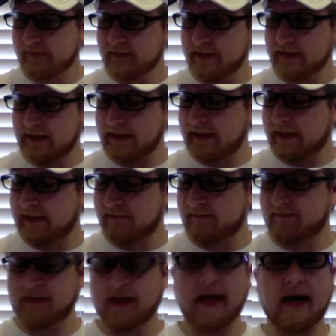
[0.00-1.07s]
And
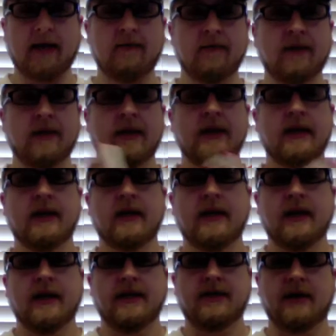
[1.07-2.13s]
yeah,
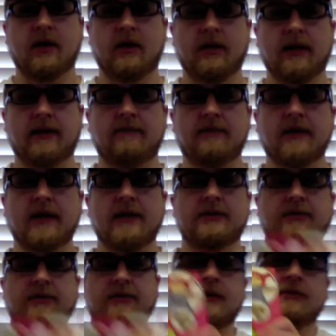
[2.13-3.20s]
so if you guys
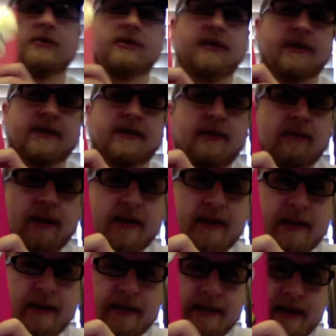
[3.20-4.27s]
are interested in something like
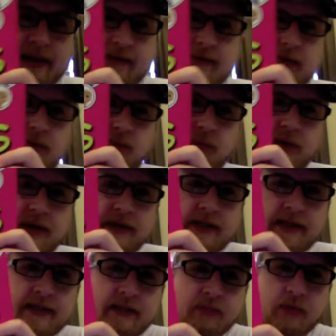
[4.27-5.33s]
this, I gave you a pretty
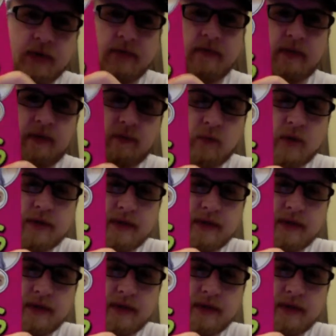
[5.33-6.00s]
decent preview of what to